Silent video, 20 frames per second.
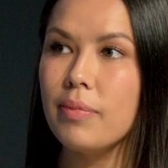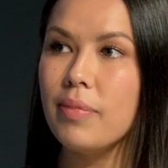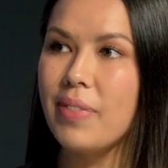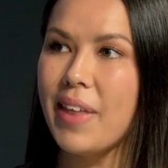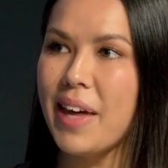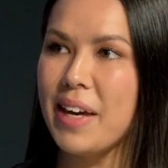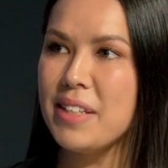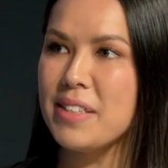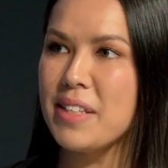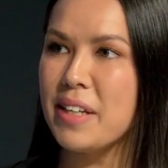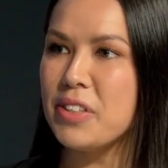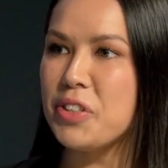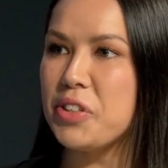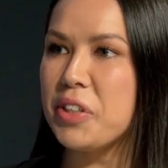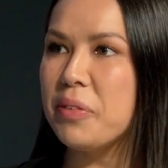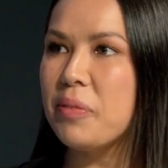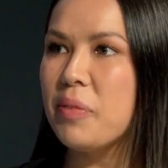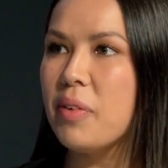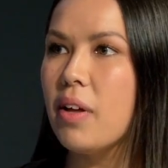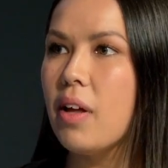Thanks,
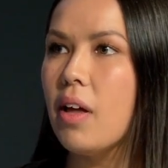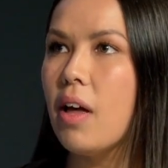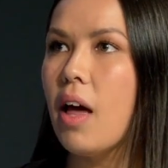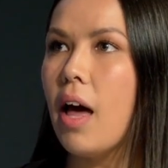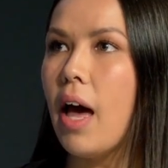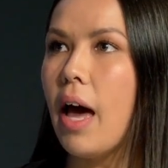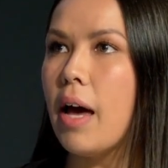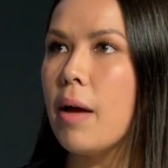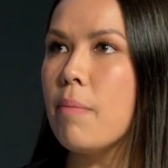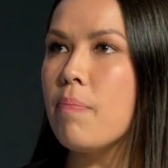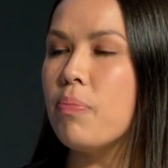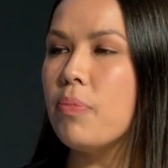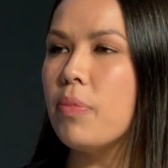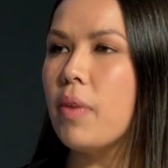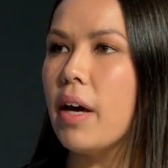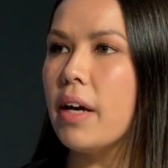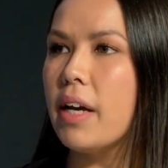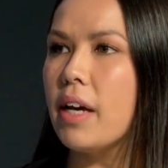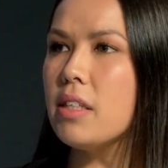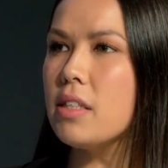Andrew.
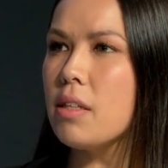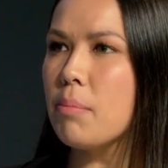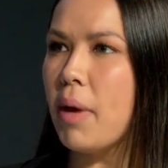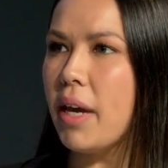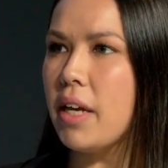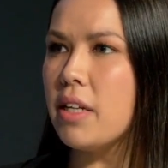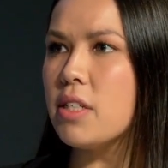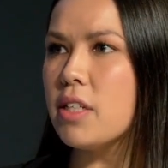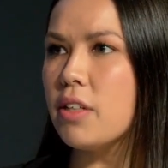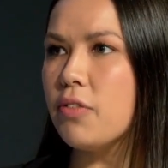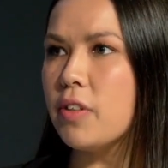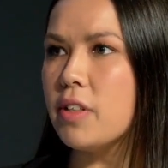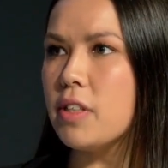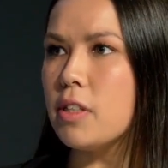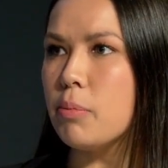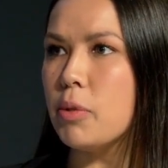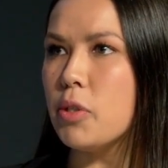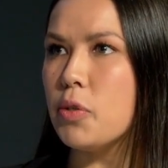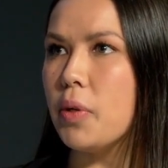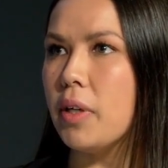I guess the main
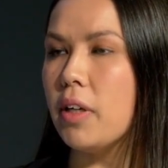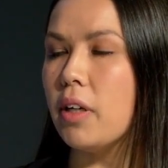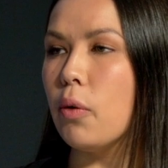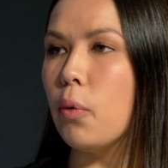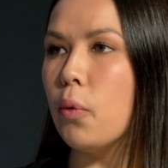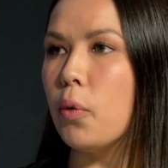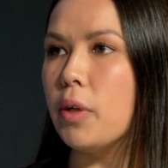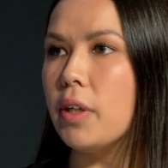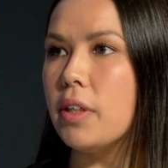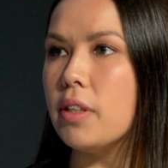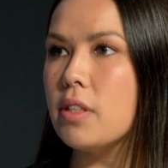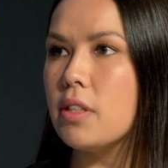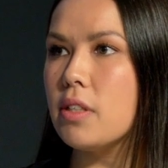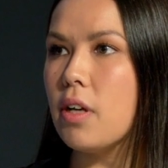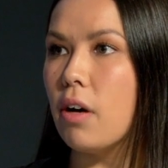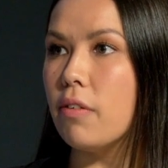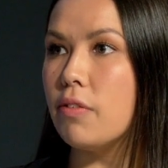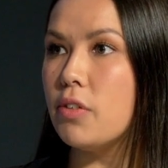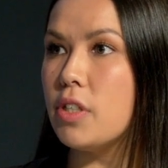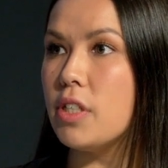difference between an audit
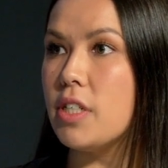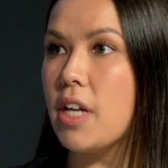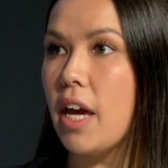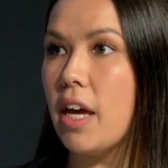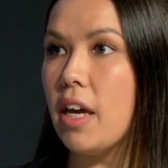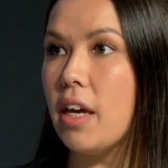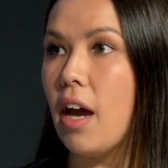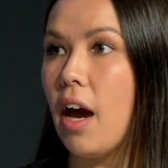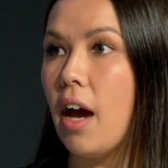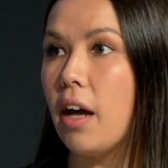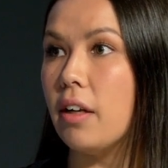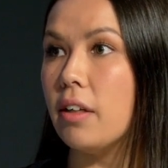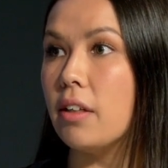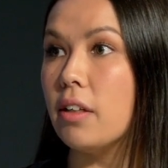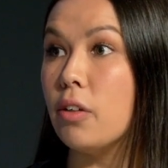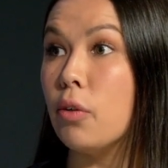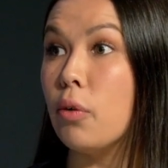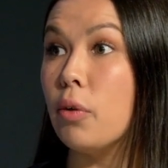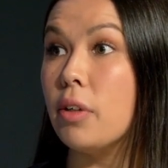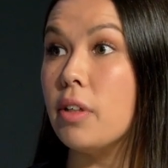of today and
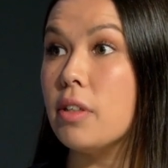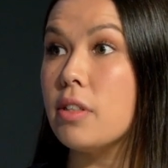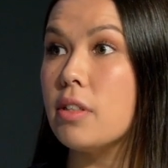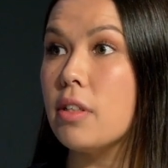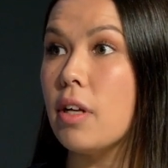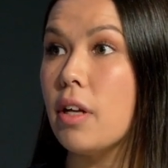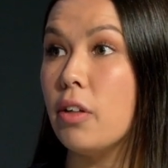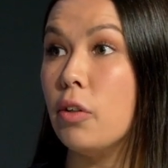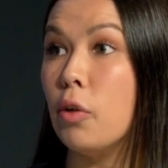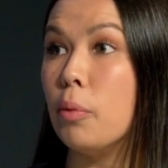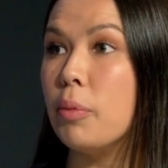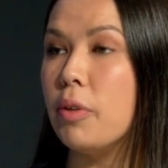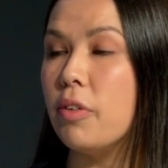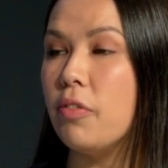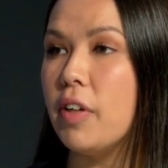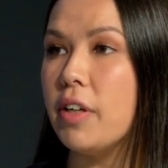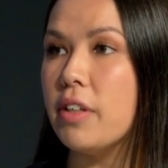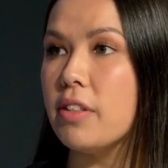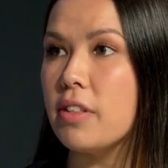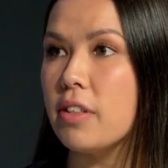an audit a number
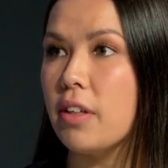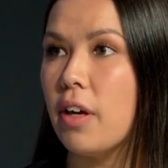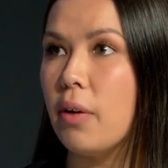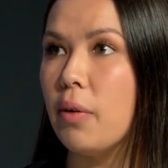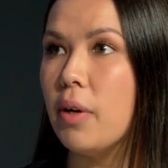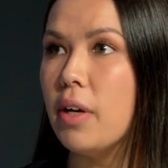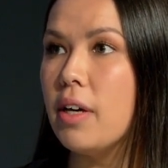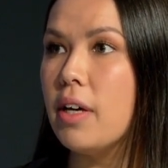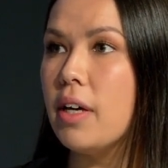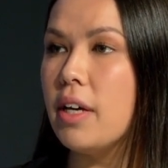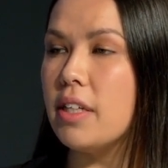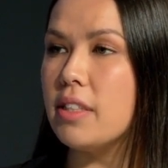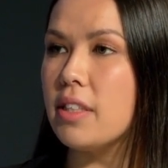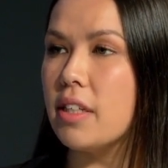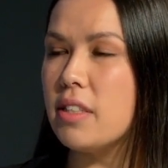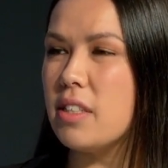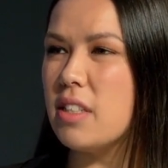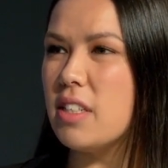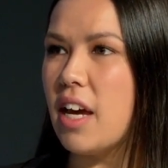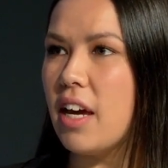of years ago is
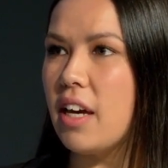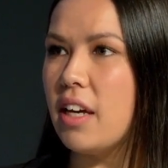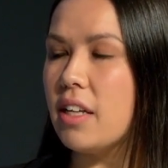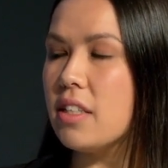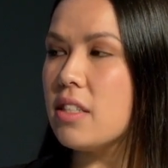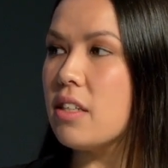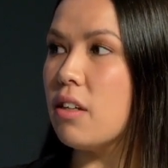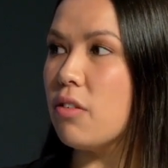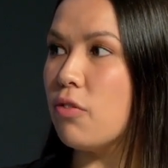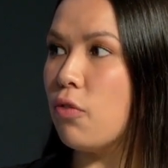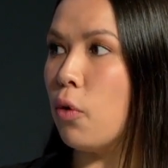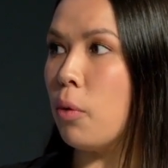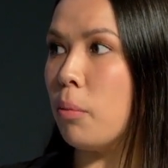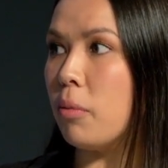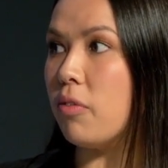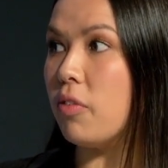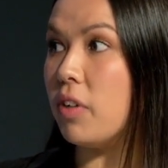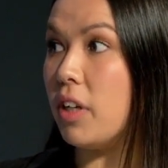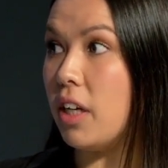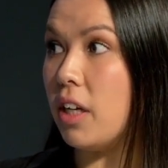that today it's in a form
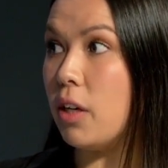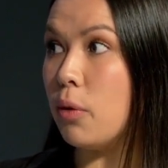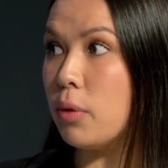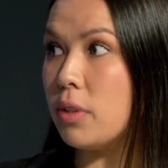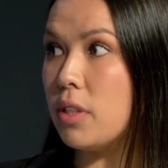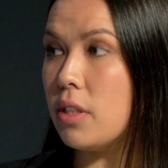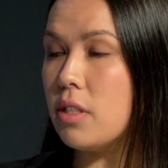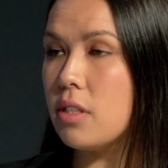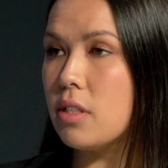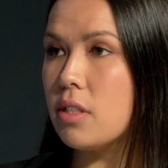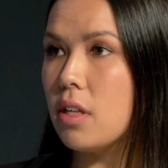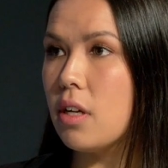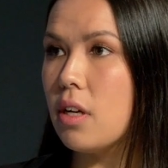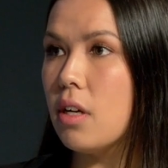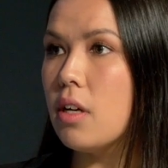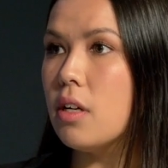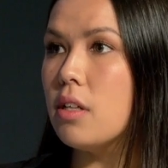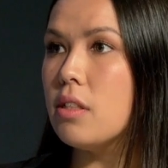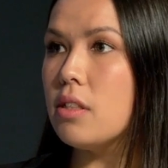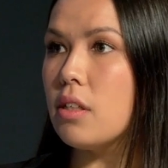of an e-audit.
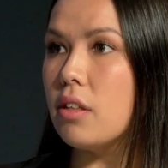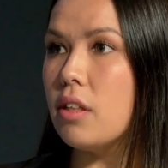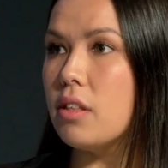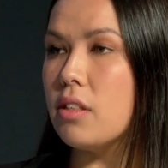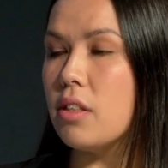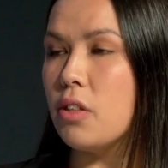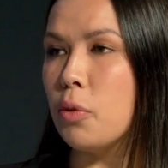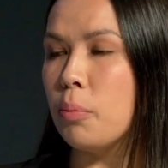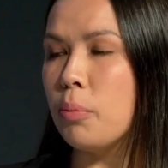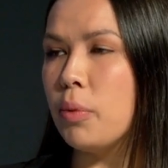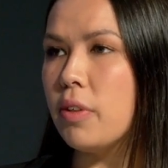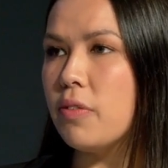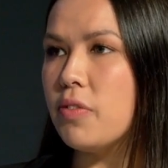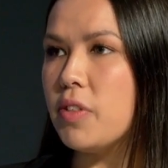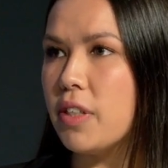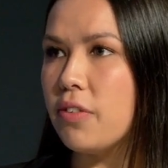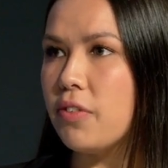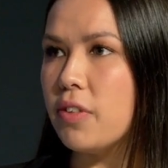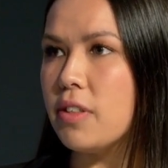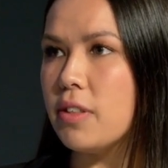So there's a number of
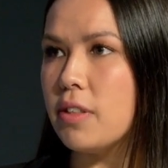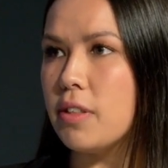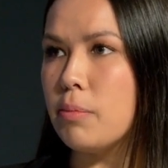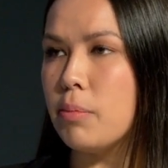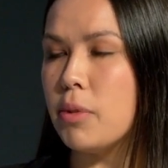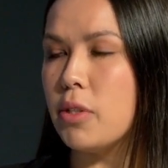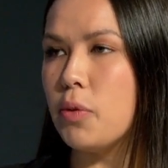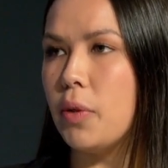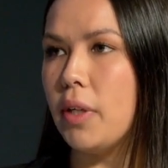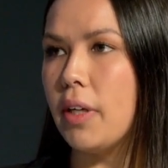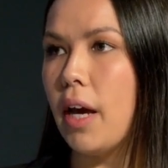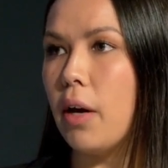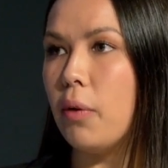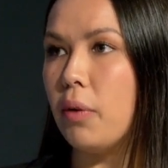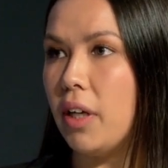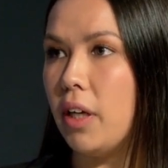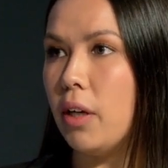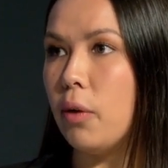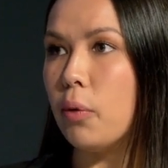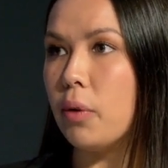differences between how
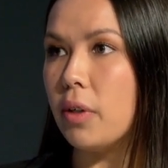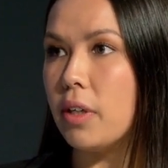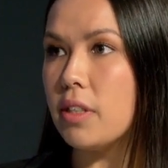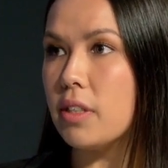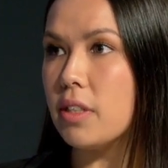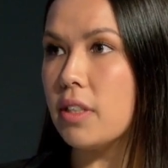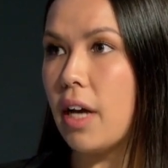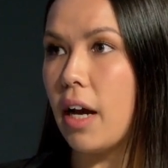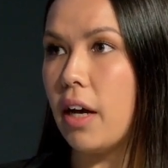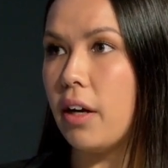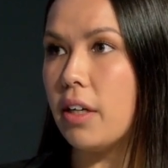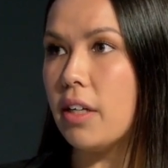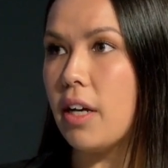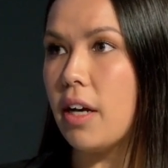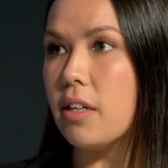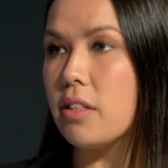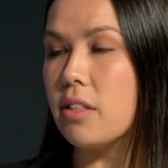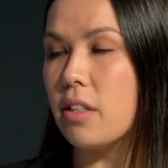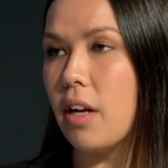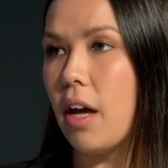an e-audit is carried
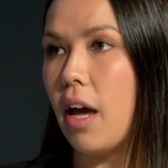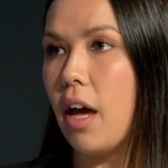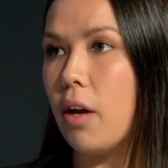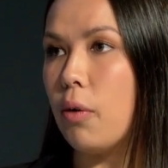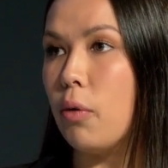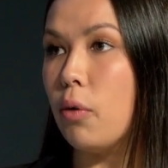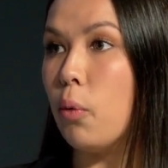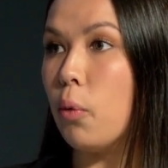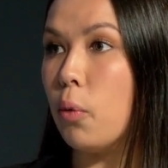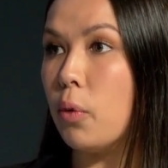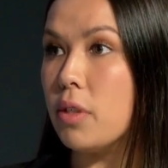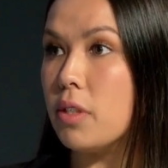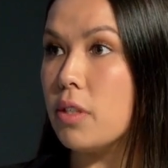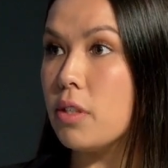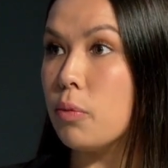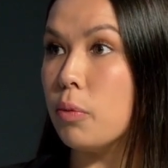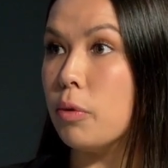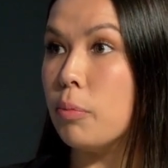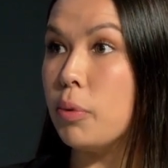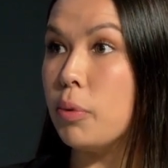out and how an audit would